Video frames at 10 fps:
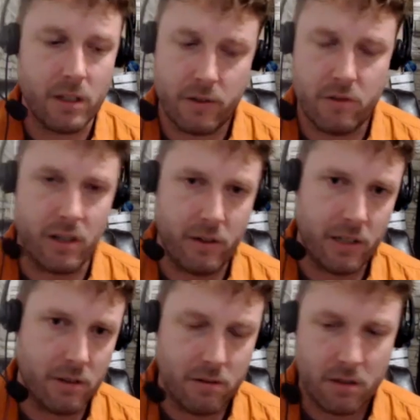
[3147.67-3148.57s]
If you
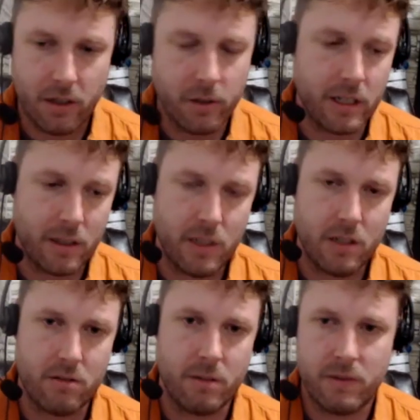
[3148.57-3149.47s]
generate too slow, that can be
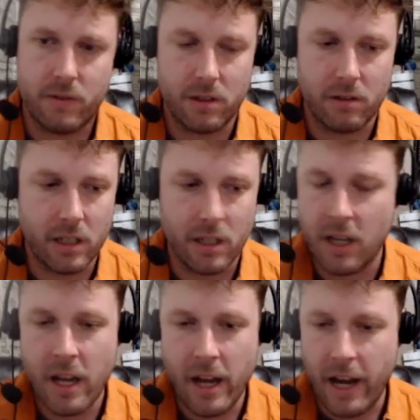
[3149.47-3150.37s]
disrupting the grid.
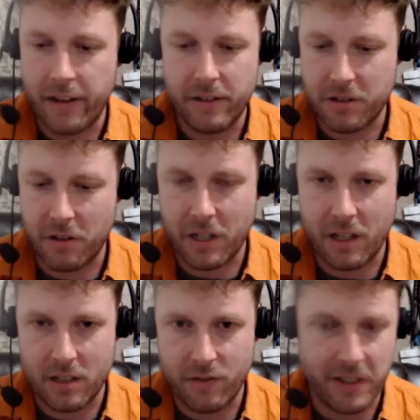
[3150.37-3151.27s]
And there's all
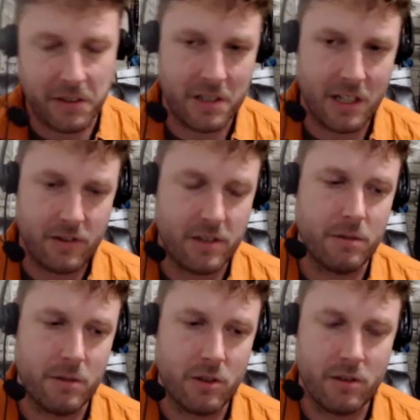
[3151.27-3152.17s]
kinds of fail safes to
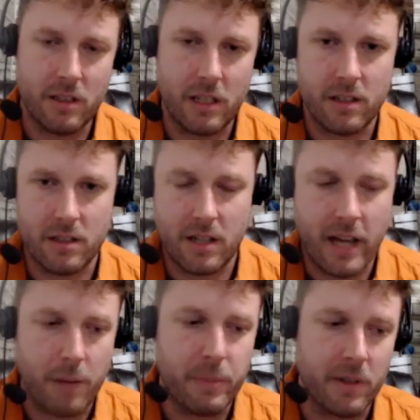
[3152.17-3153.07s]
ensure that doesn't
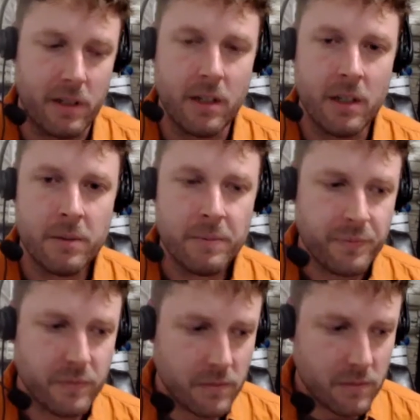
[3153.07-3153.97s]
happen.
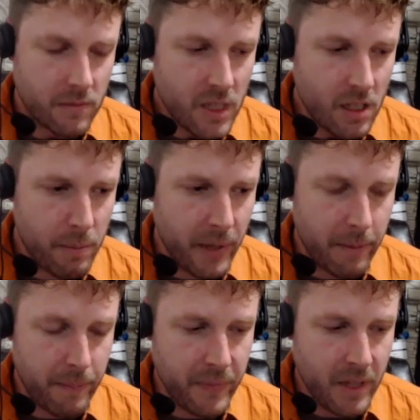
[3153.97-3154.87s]
But
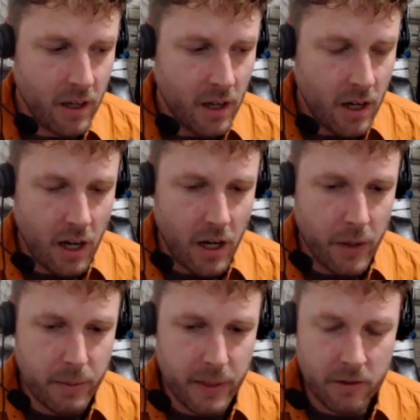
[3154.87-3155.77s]
it
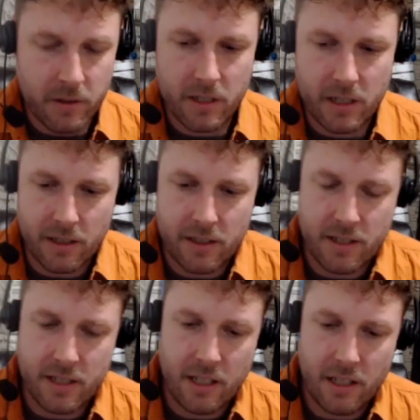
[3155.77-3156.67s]
would be interesting to
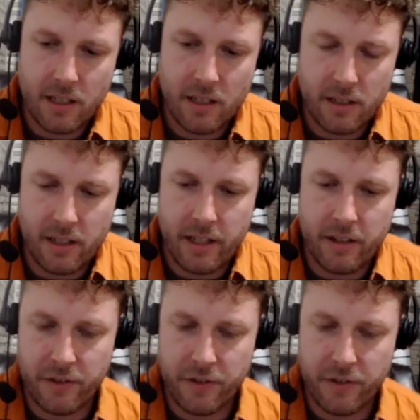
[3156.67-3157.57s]
see in the
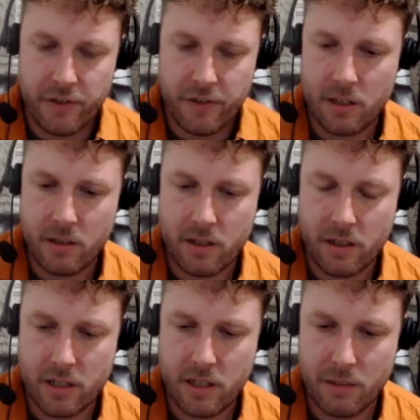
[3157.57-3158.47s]
future, you start
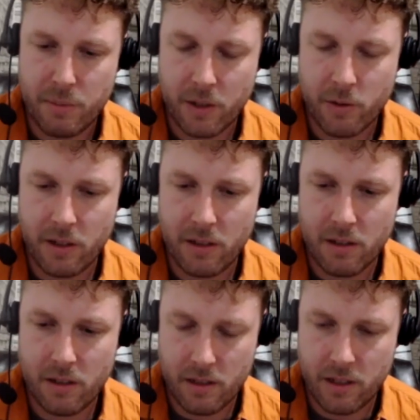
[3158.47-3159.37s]
seeing Bitcoin,
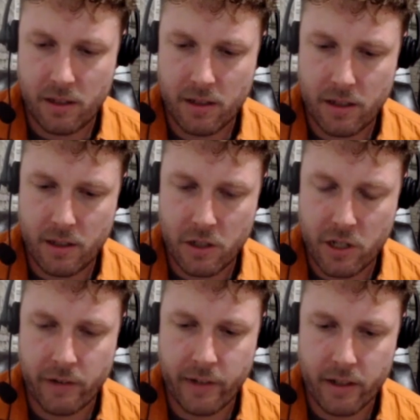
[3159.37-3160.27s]
the
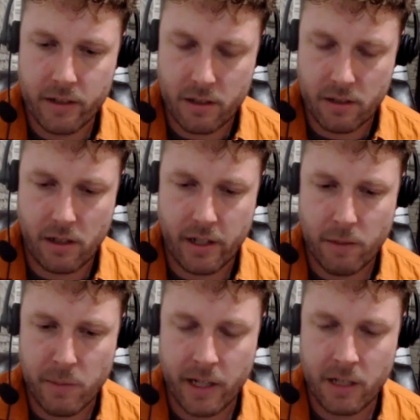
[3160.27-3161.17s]
generators are now
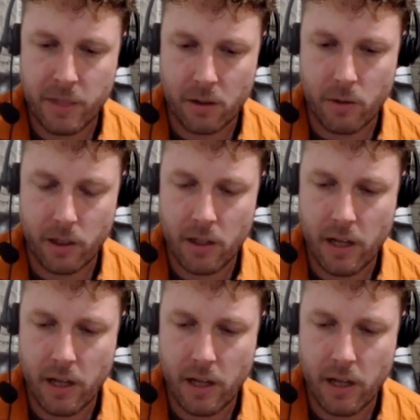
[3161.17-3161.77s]
mining Bitcoin.